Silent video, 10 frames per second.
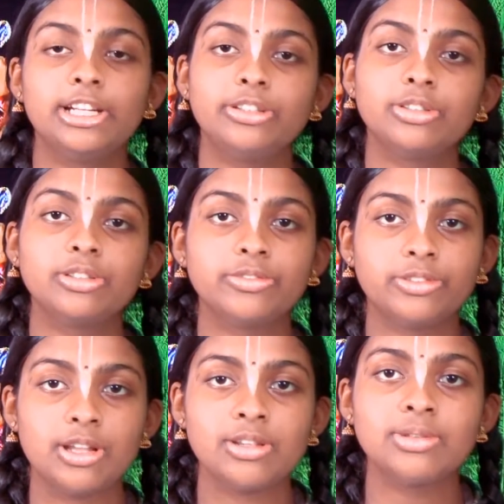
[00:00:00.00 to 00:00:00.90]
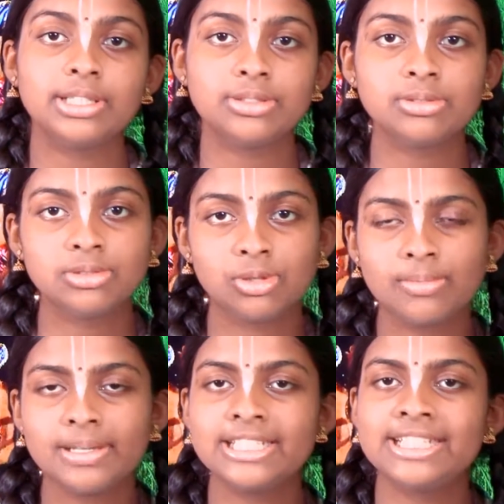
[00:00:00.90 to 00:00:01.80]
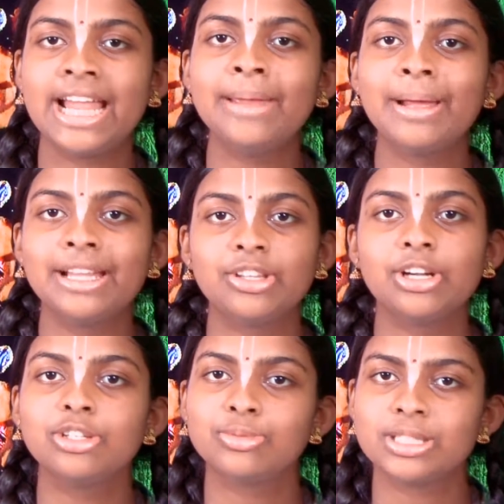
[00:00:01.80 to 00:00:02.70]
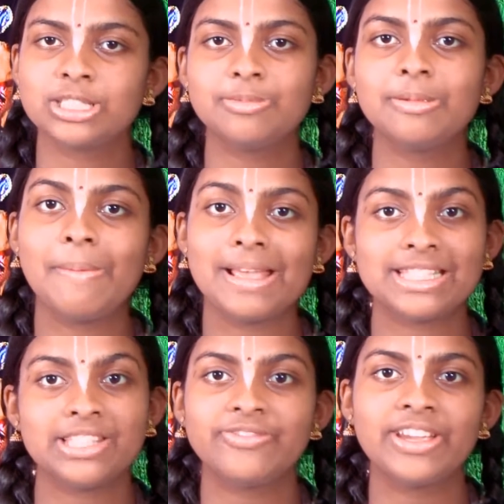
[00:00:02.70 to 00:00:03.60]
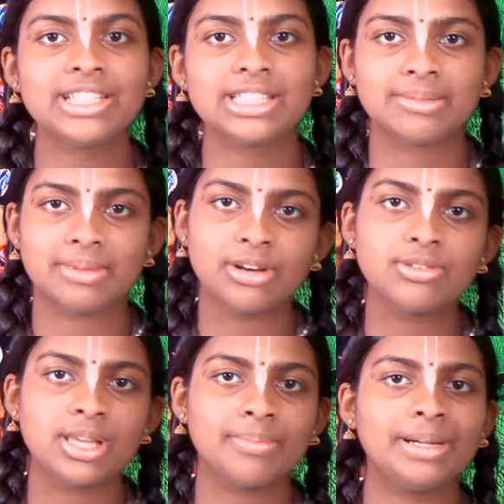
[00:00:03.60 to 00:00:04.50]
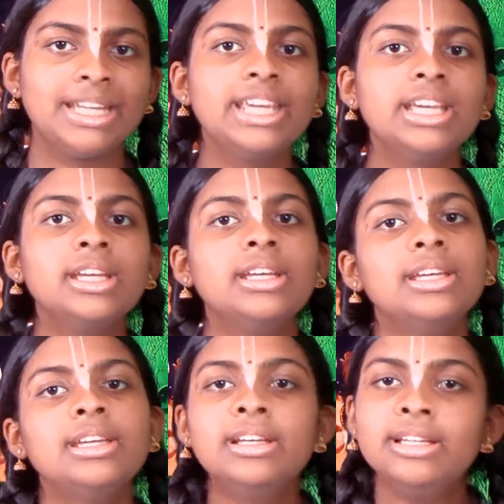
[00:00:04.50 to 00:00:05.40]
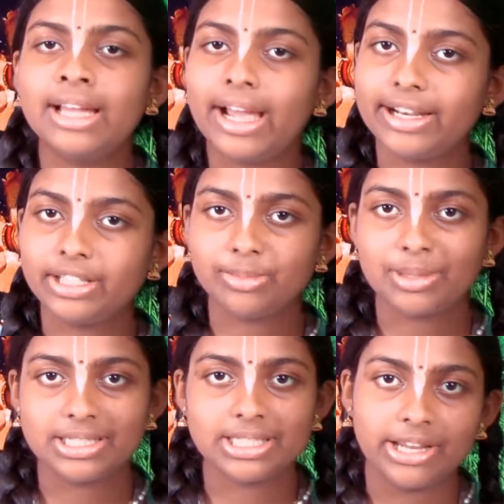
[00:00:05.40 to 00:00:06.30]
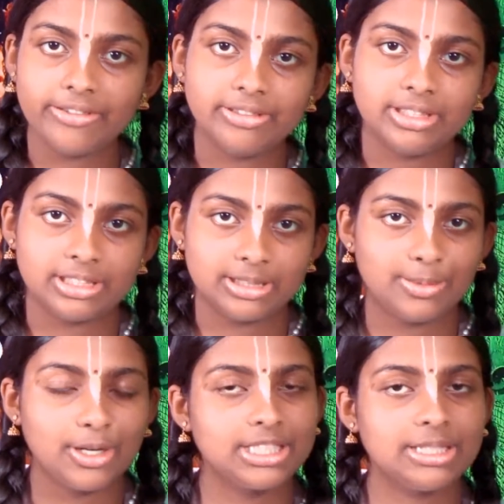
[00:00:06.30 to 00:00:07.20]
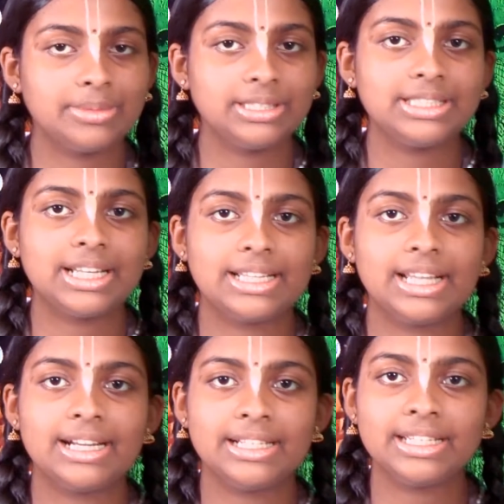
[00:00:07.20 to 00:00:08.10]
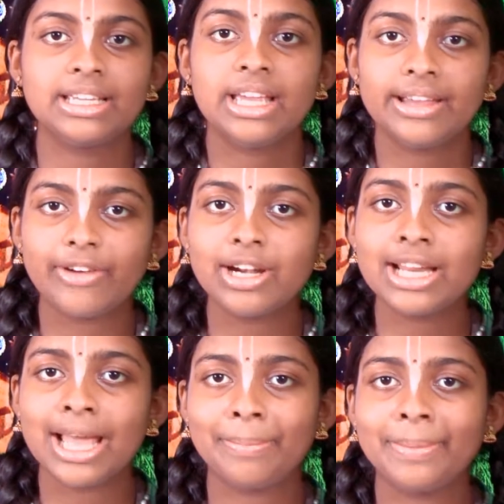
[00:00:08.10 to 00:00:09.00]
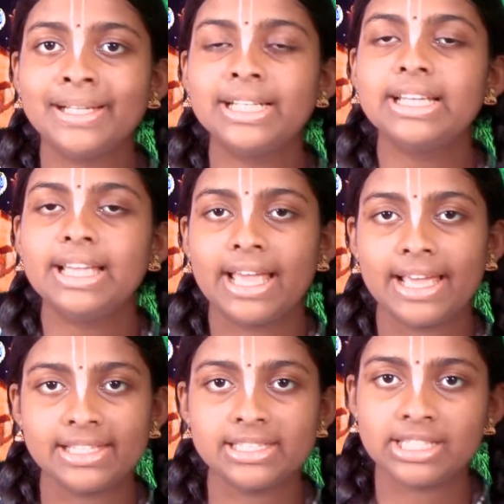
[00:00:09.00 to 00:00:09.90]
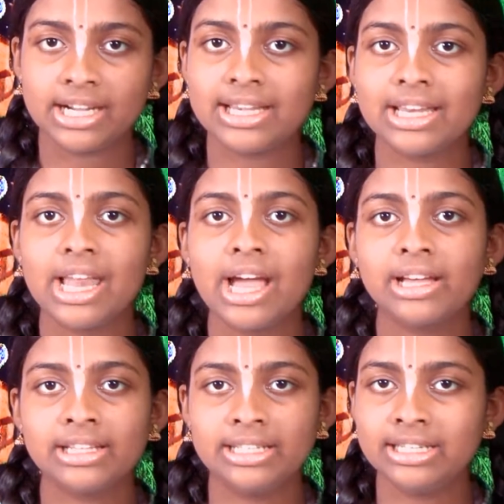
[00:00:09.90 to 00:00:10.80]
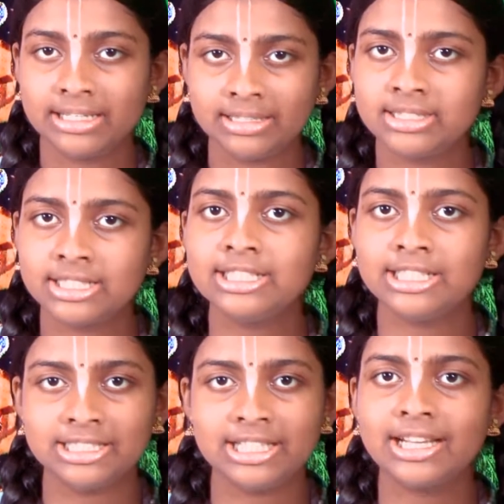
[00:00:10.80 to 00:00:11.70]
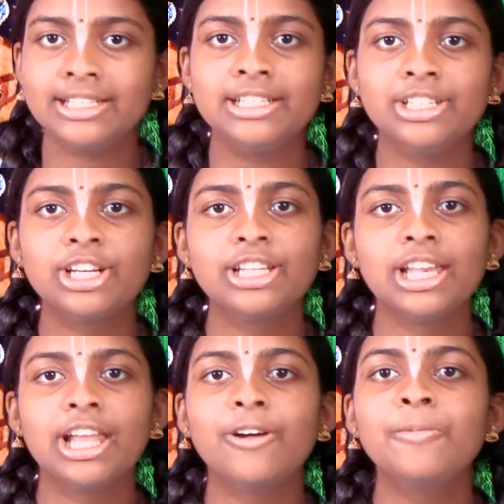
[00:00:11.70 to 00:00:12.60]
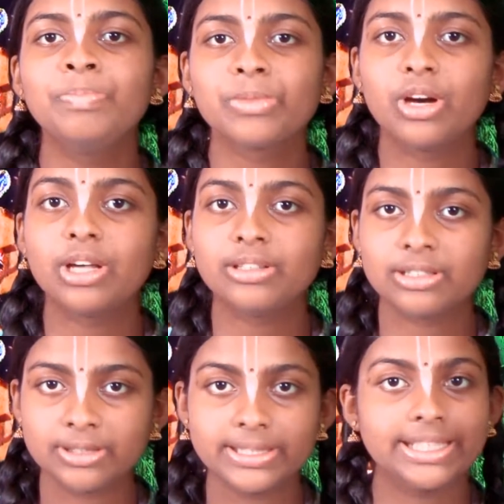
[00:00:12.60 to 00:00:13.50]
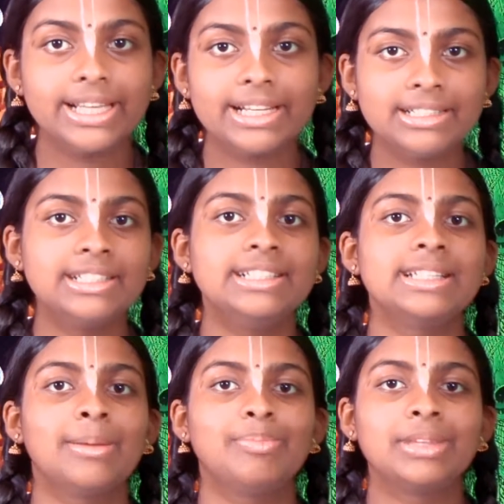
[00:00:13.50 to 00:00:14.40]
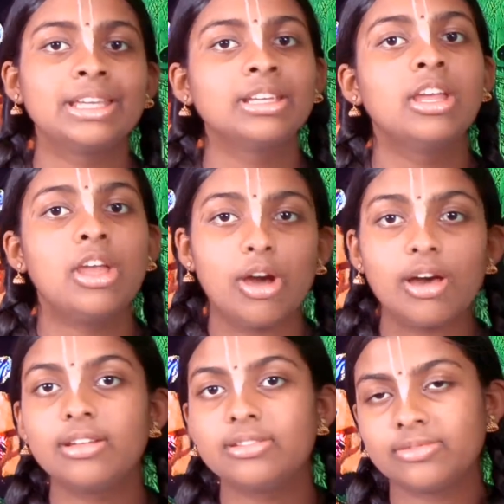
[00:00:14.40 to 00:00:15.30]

It took for you, it took so much time. I thought you must be pacifying somehow somebody and you must have uh, brought Srimati Radharani. What happened? Has Jatila, did Jatila did not allow or Kutila did something or